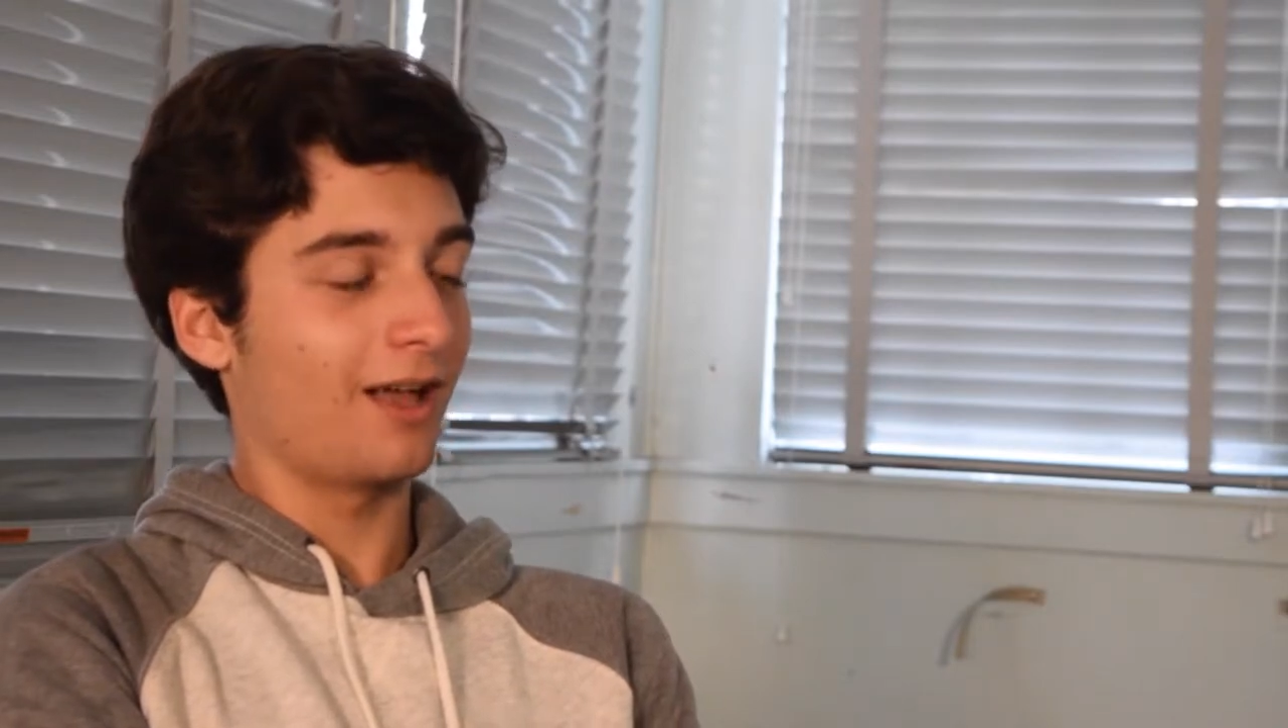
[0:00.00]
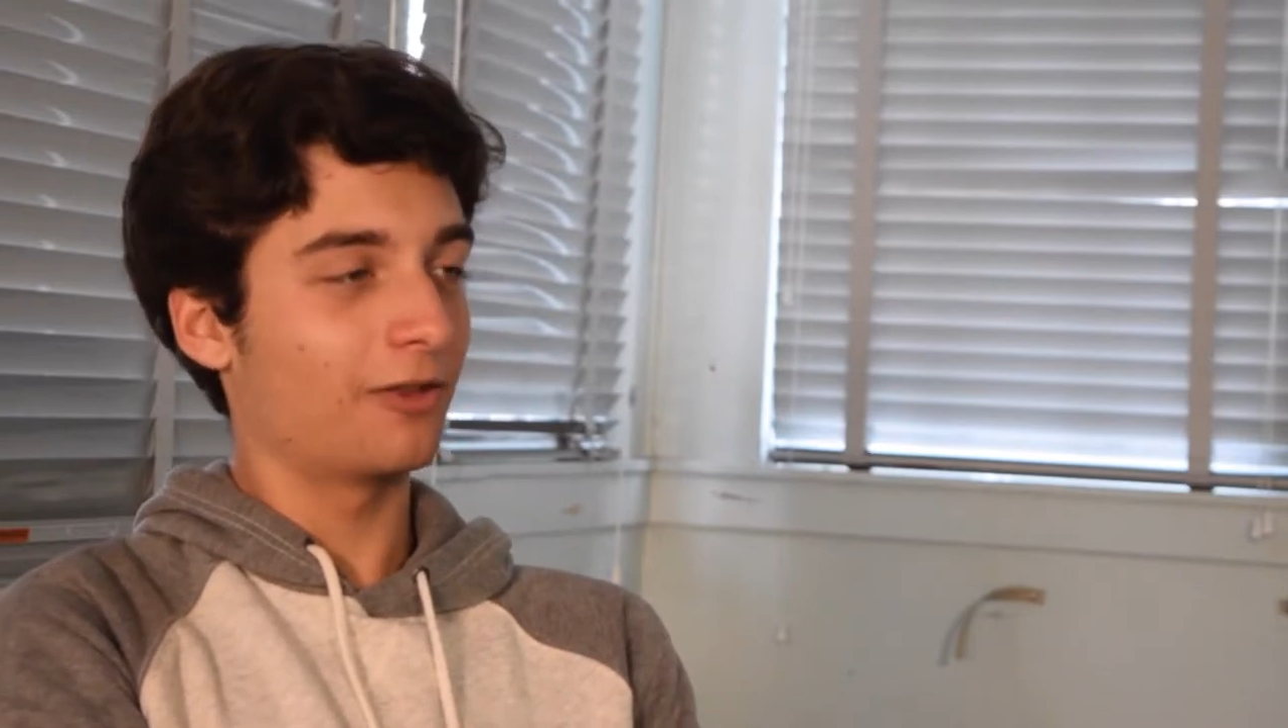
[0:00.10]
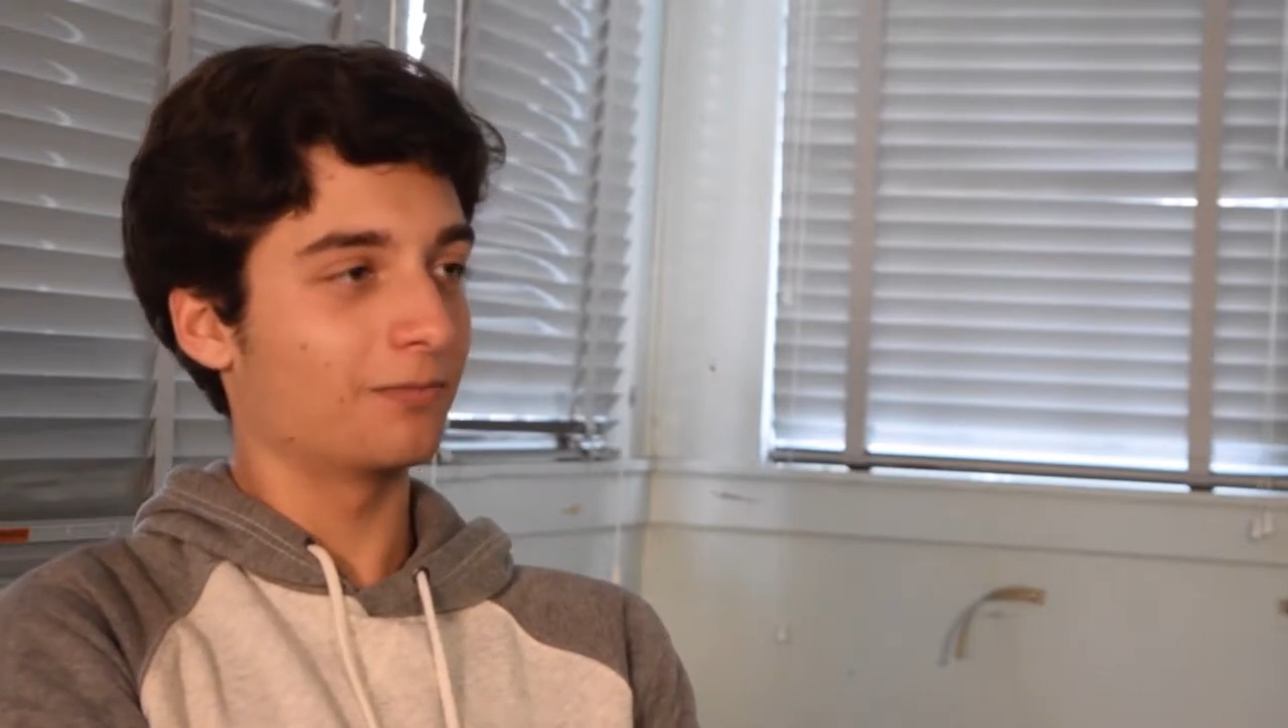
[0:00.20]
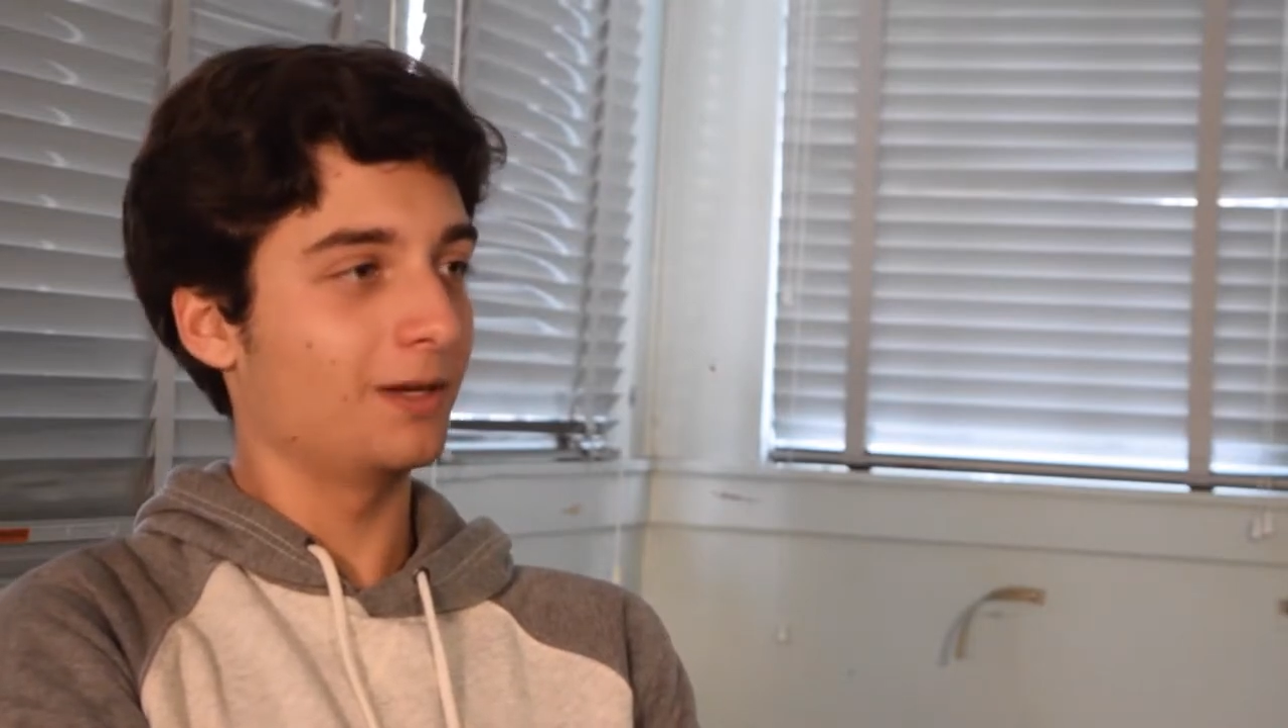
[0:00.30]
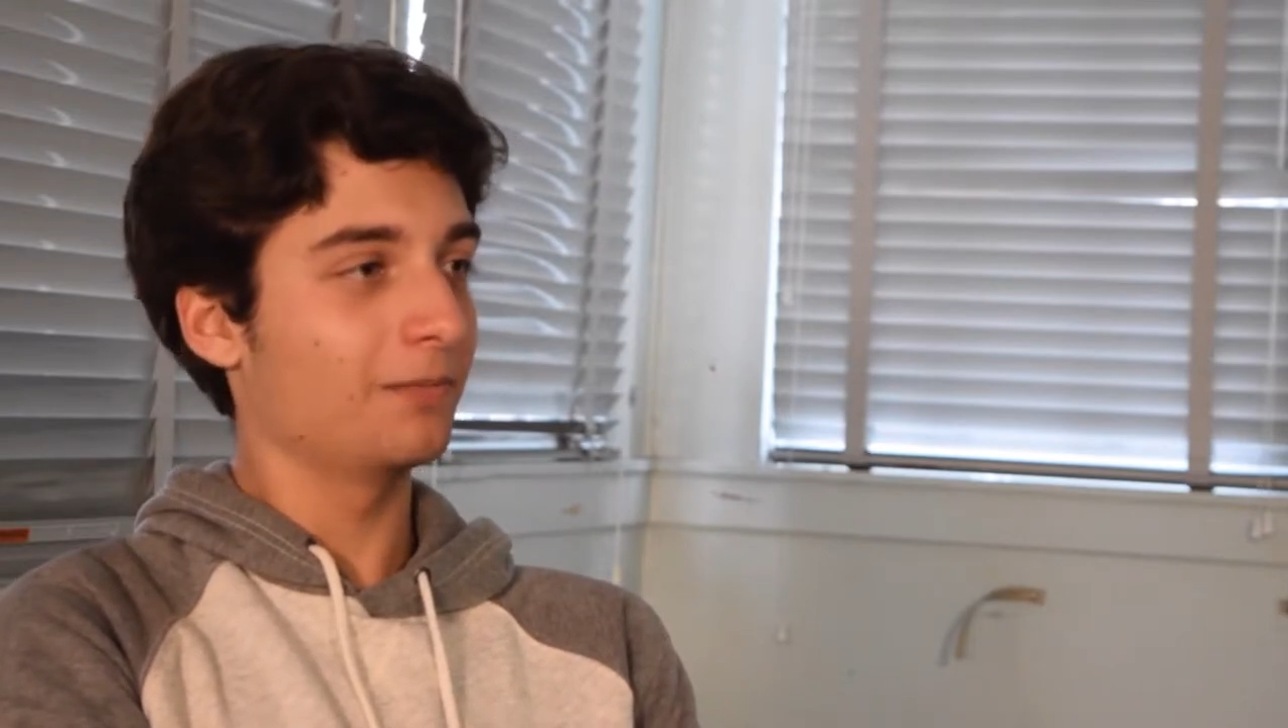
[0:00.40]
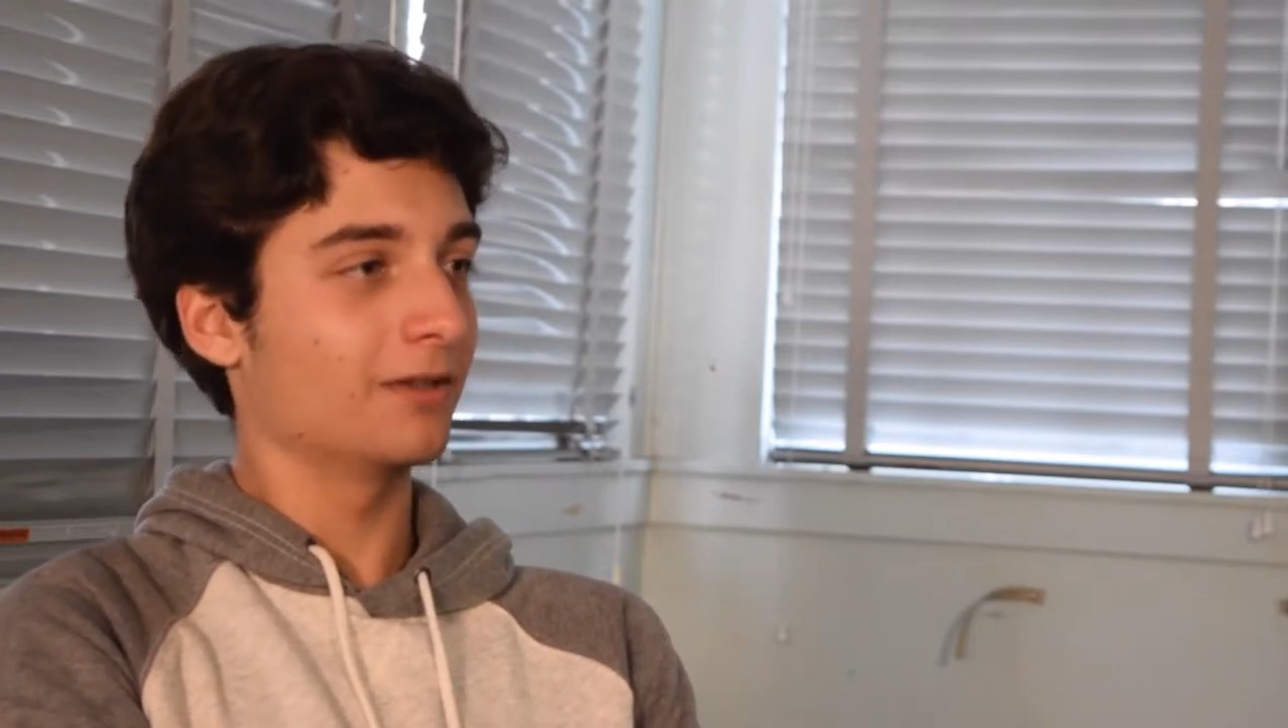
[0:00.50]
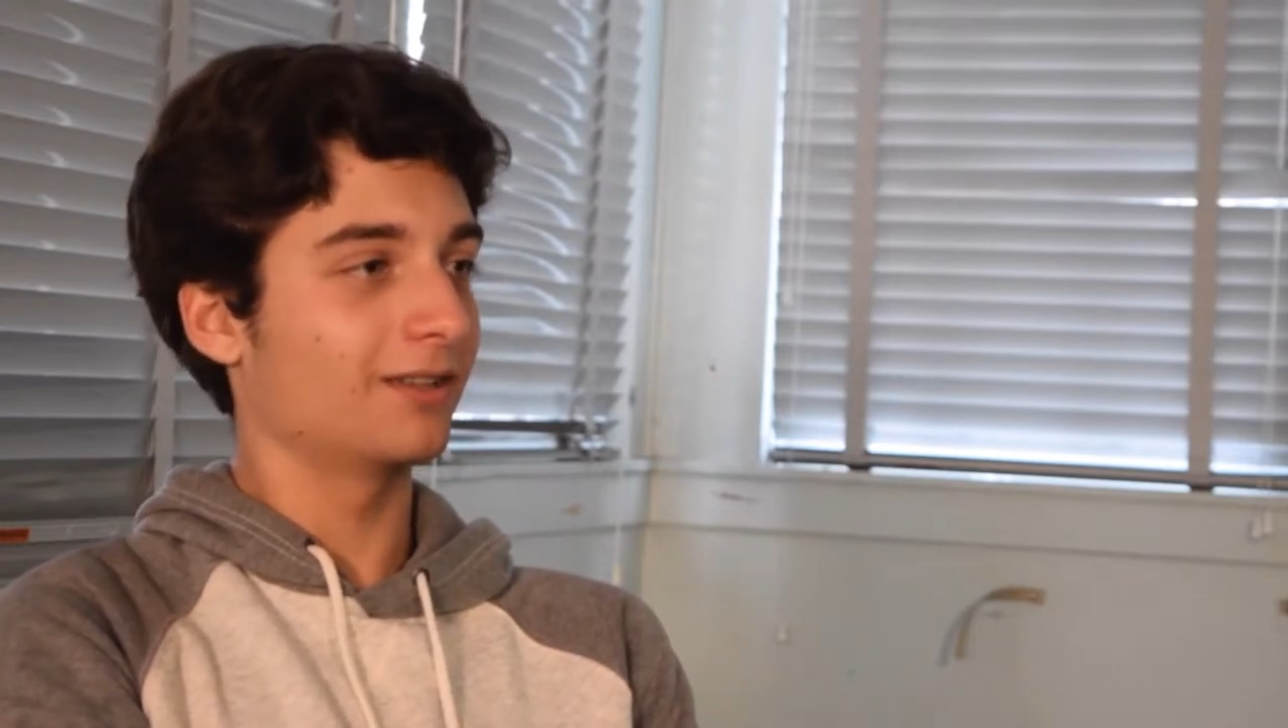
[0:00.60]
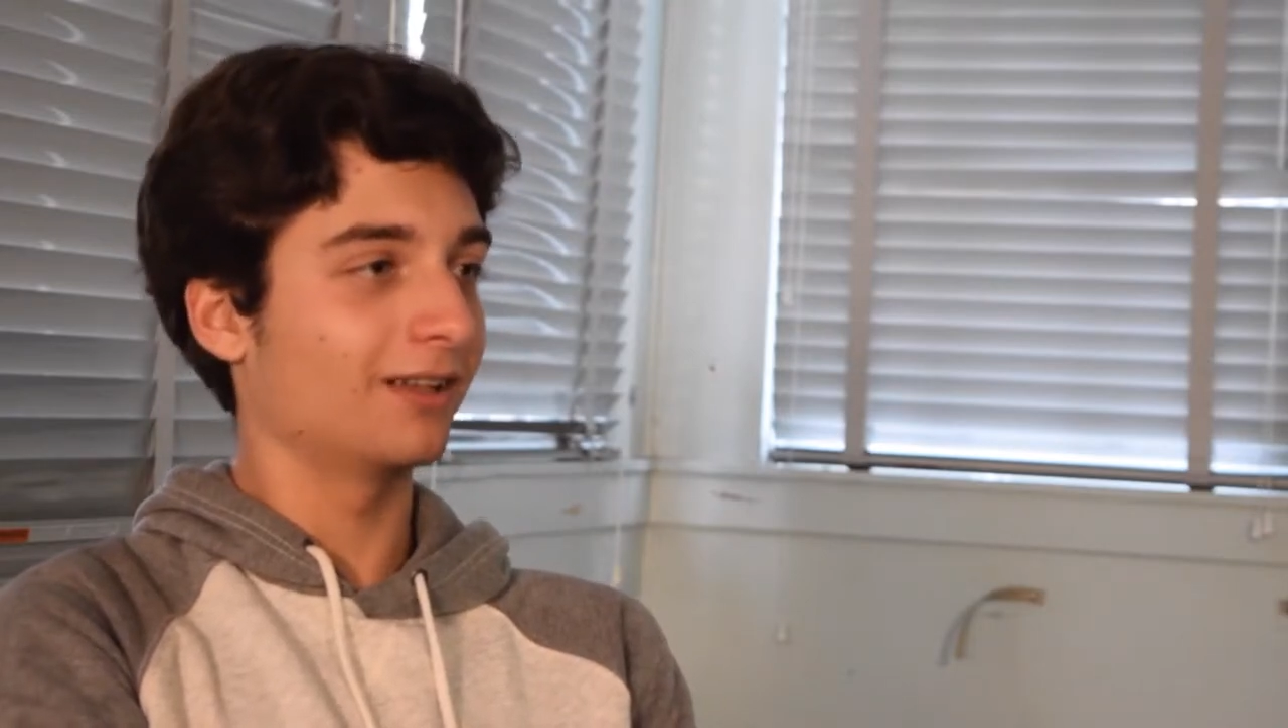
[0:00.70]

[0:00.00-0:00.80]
other people at the